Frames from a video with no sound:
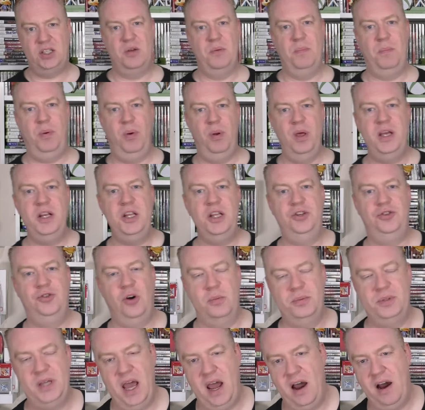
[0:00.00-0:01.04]
has completely
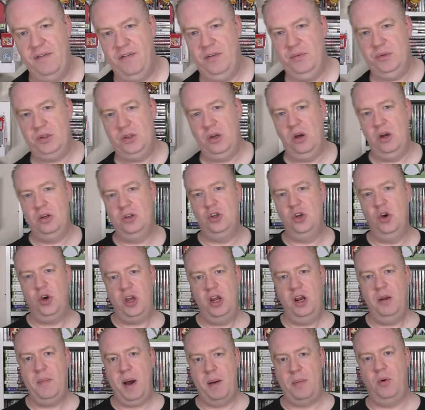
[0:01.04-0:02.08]
dropped out of them. So I was
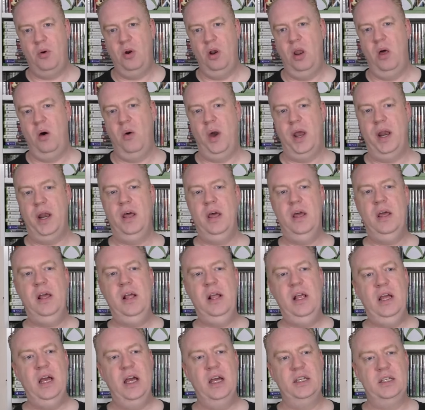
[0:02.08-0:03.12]
looking them up online.
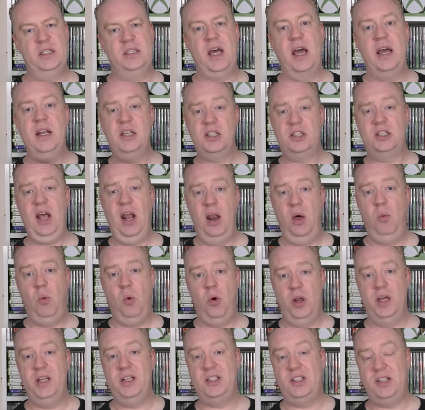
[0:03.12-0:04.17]
As I say, the seller
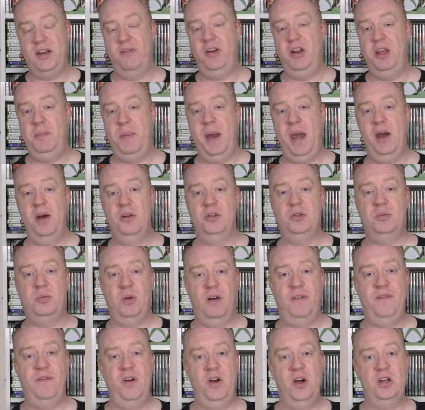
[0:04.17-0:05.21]
wanted £70
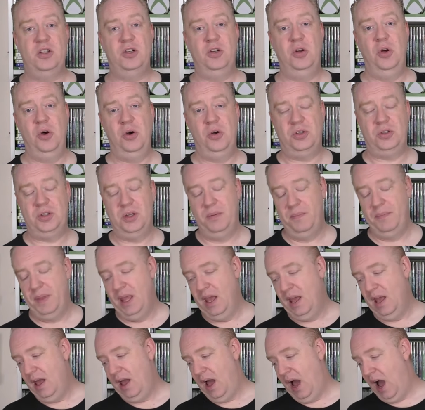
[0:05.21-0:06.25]
when I first looked.
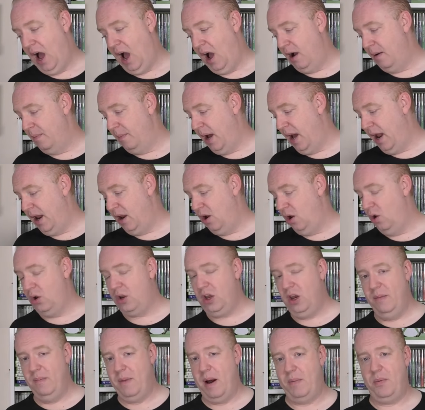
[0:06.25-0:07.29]
And then
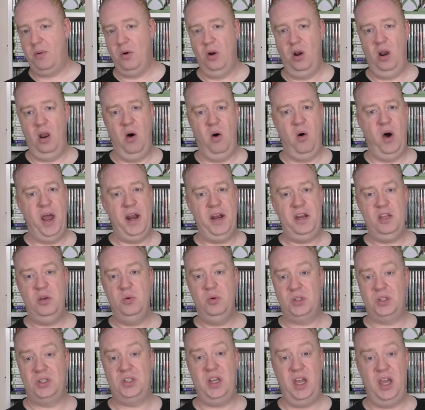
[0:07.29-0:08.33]
looking them up online, you
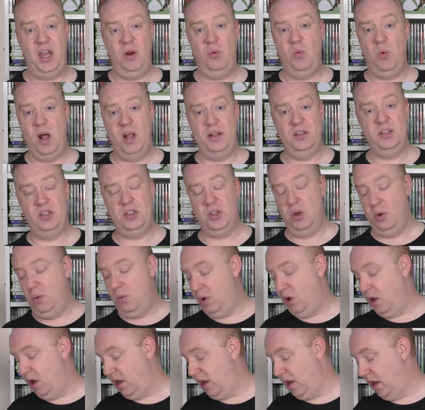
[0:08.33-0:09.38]
were seeing ones that
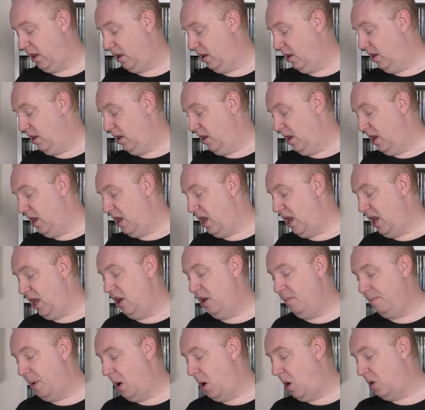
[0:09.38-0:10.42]
were
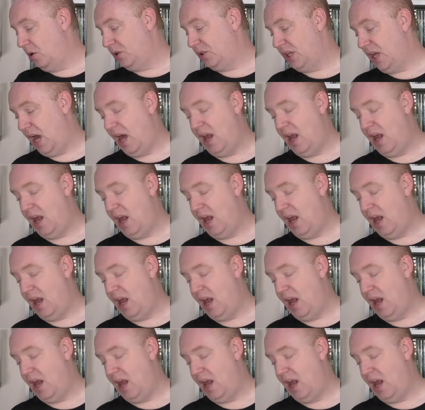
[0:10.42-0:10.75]
in the box,